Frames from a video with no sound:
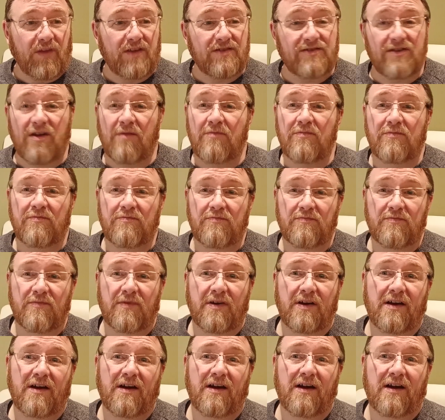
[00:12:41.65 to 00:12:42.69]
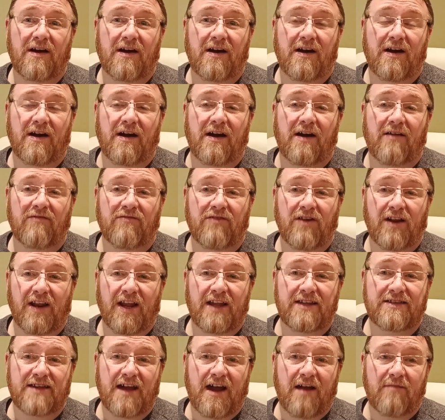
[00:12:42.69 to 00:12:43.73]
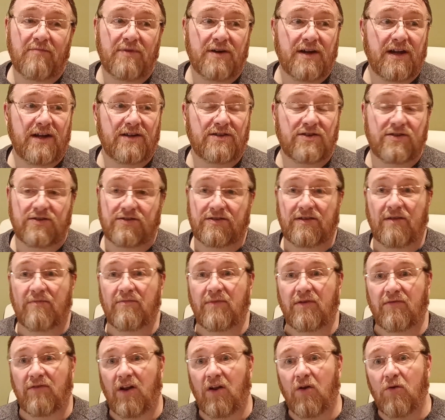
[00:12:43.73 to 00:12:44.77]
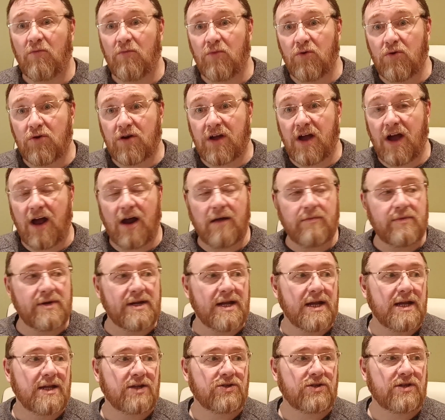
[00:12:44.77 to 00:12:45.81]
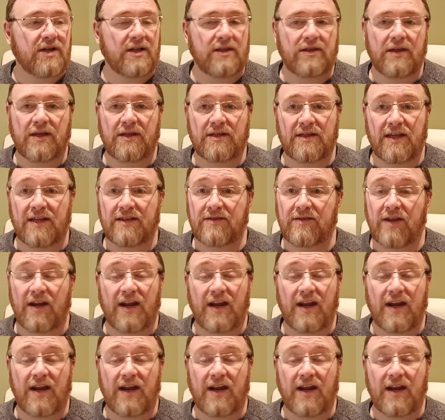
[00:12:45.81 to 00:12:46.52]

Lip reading: some I've got less carbonation, some I've got a lot more carbonation and things like this.